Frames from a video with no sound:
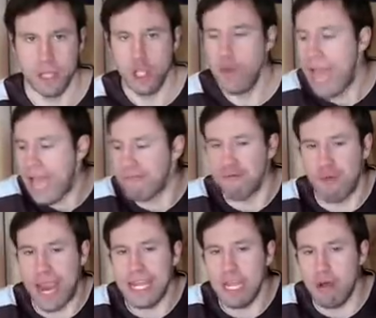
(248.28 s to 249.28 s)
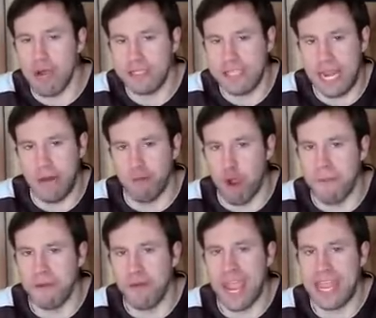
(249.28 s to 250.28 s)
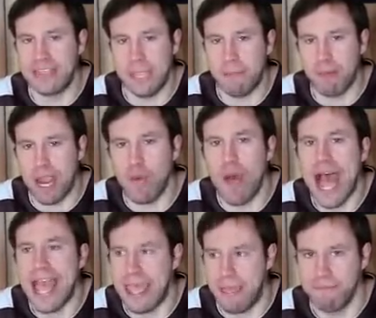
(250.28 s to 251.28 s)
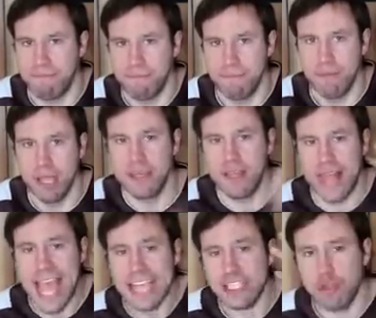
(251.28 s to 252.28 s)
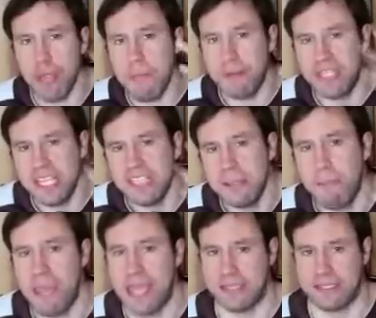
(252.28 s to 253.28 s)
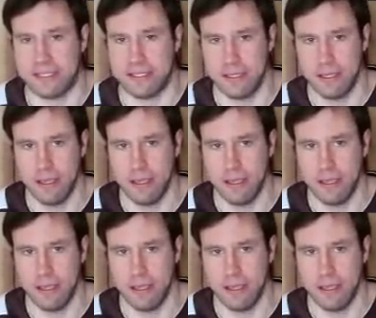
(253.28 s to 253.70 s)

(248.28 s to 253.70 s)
You have Randy Orton, Roman Reigns, and Bray Wyatt. The last three participants.